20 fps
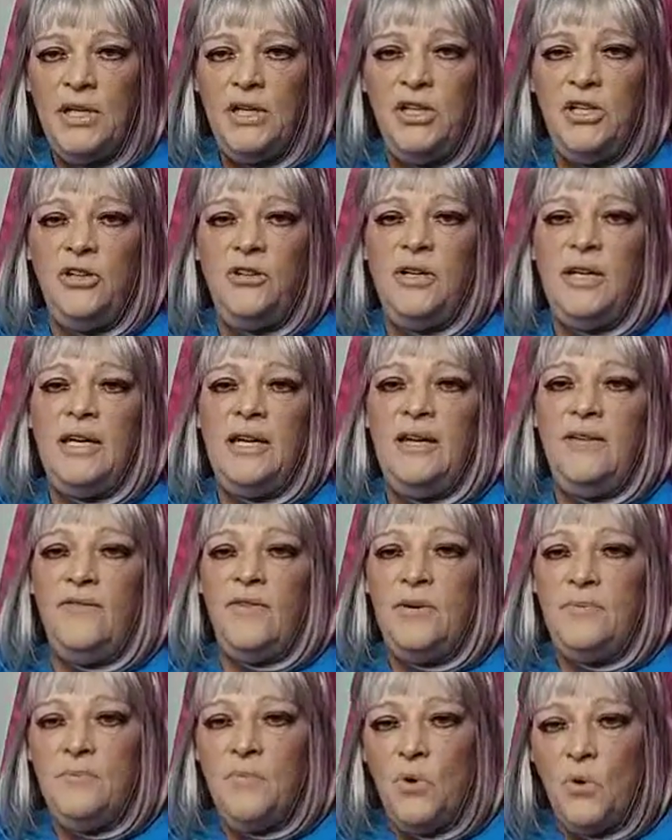and you get
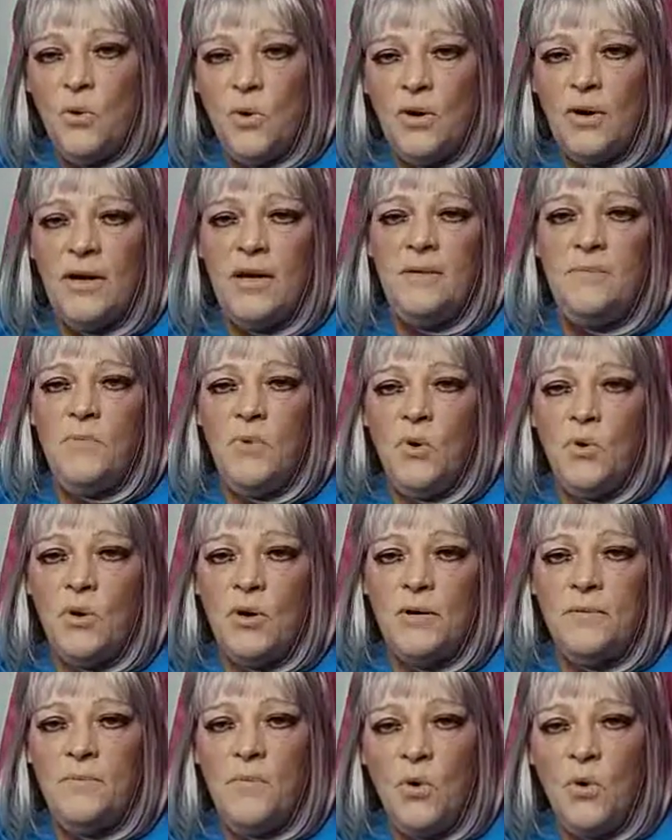even more and more and